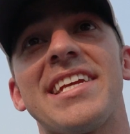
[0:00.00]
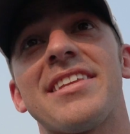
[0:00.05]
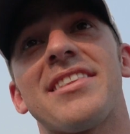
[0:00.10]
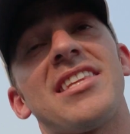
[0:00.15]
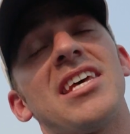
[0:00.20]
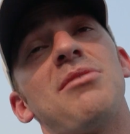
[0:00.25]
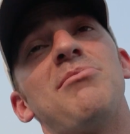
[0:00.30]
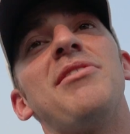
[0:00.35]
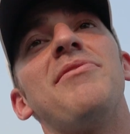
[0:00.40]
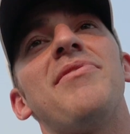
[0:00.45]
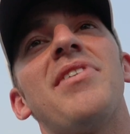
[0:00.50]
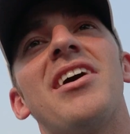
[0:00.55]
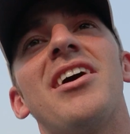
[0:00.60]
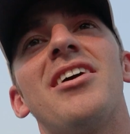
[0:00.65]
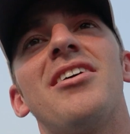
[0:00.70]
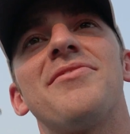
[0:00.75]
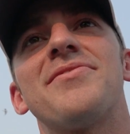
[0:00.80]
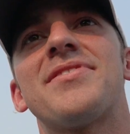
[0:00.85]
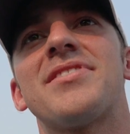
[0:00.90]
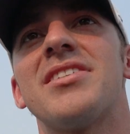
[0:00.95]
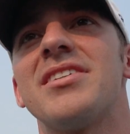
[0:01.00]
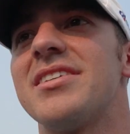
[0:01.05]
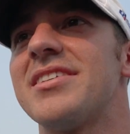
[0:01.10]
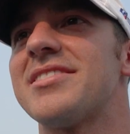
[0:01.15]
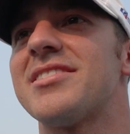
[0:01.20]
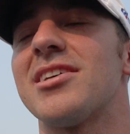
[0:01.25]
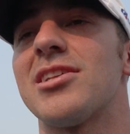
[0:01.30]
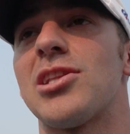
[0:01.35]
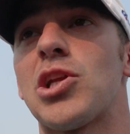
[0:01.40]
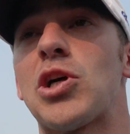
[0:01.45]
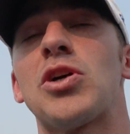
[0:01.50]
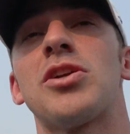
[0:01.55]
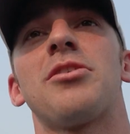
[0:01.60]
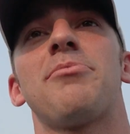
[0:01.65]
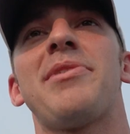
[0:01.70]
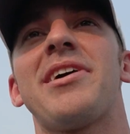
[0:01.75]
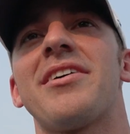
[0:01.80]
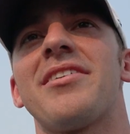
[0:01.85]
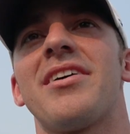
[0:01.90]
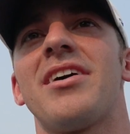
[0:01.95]
get them involved, to, to learn
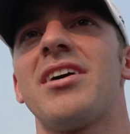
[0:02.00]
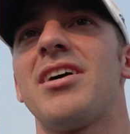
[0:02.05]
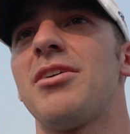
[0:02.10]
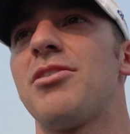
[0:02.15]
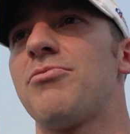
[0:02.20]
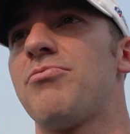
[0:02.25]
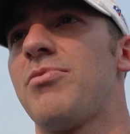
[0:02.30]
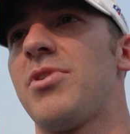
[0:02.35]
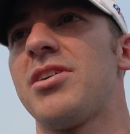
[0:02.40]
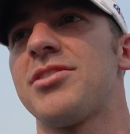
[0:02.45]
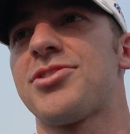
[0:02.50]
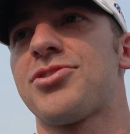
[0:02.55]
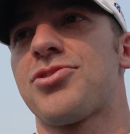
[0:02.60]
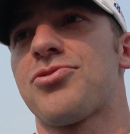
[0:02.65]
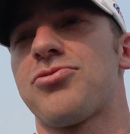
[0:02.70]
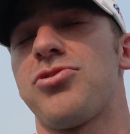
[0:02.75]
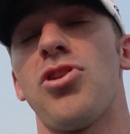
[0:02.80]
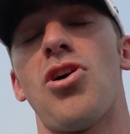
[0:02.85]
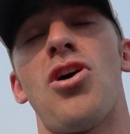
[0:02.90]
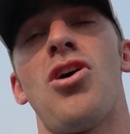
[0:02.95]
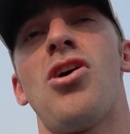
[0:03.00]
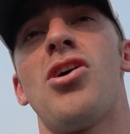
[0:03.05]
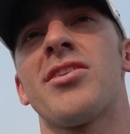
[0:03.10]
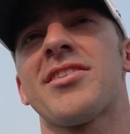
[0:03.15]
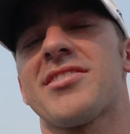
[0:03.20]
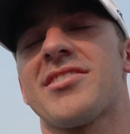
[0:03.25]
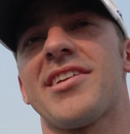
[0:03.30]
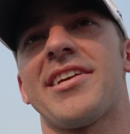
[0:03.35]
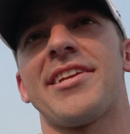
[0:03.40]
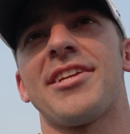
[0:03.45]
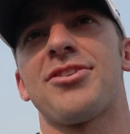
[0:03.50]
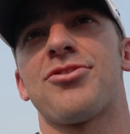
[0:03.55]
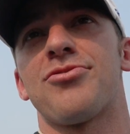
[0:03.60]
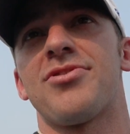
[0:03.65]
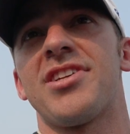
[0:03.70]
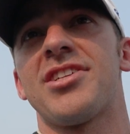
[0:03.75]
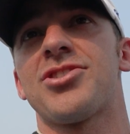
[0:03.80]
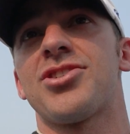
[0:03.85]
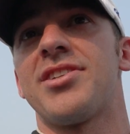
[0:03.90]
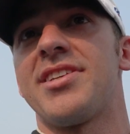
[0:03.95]
about a, a long-standing
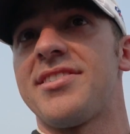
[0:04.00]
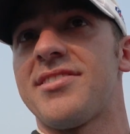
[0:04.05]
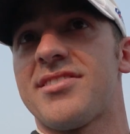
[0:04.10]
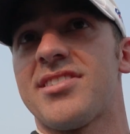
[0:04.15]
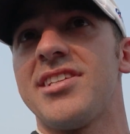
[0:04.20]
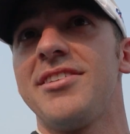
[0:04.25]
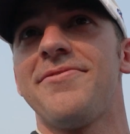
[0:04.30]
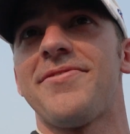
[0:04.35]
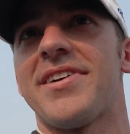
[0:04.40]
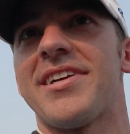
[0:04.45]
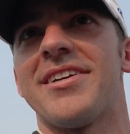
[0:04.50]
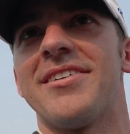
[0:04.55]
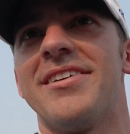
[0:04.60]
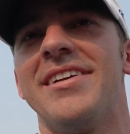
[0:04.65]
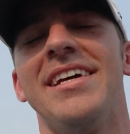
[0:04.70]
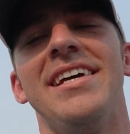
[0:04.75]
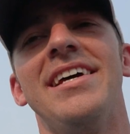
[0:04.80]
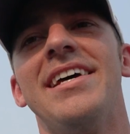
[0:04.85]
tradition in seafair.